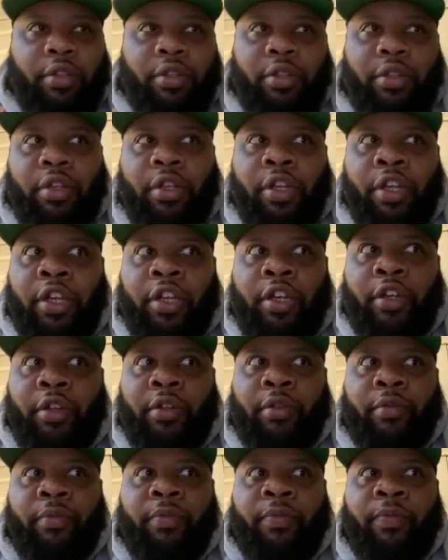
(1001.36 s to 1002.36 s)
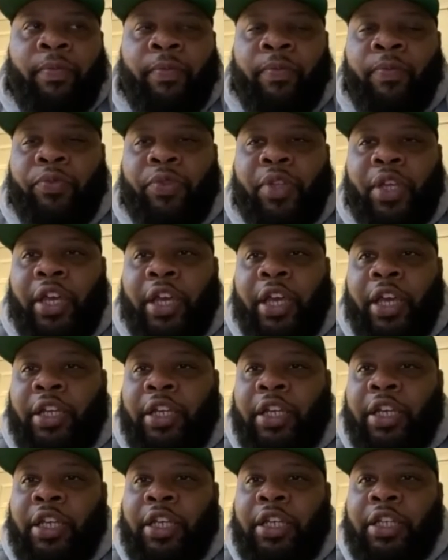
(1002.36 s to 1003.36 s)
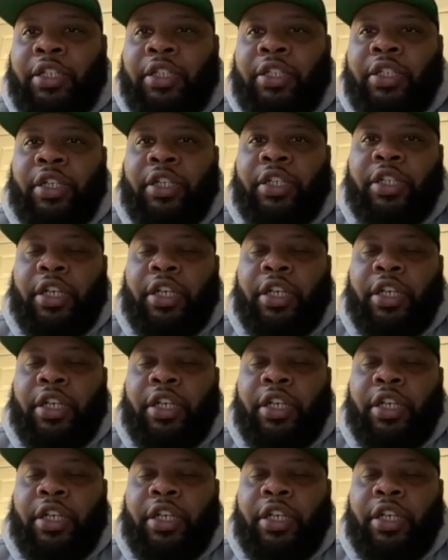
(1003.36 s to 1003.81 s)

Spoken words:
um, and these just